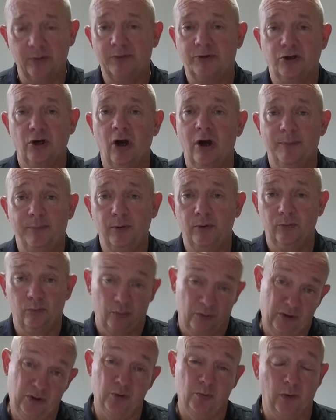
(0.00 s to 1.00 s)

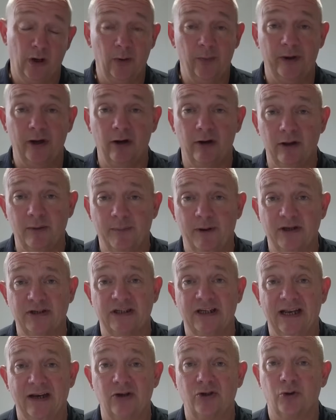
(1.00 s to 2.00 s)
Chaipoon, which is where we are in the
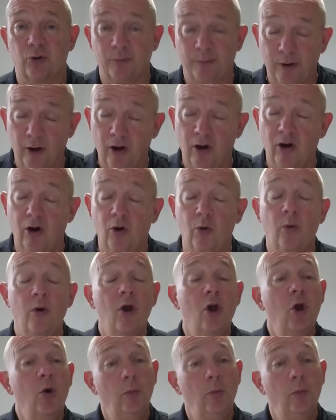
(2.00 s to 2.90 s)
buzzing now, Soy Pothole.